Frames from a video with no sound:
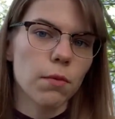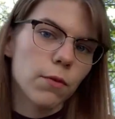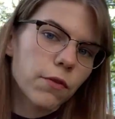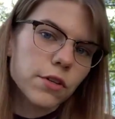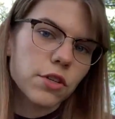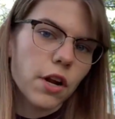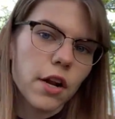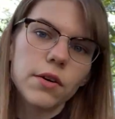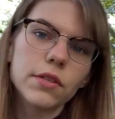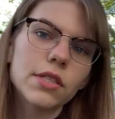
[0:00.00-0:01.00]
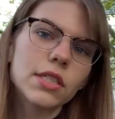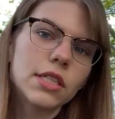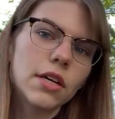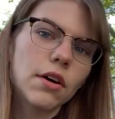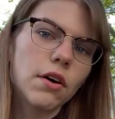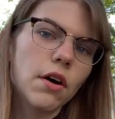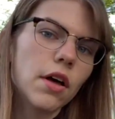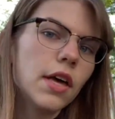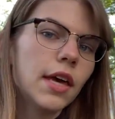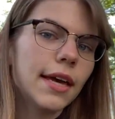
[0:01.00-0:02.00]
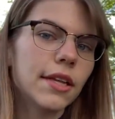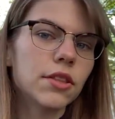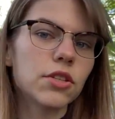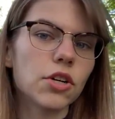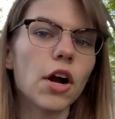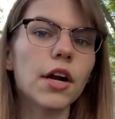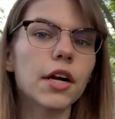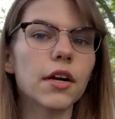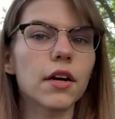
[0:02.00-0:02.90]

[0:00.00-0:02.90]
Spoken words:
but Fortunato is still in the dark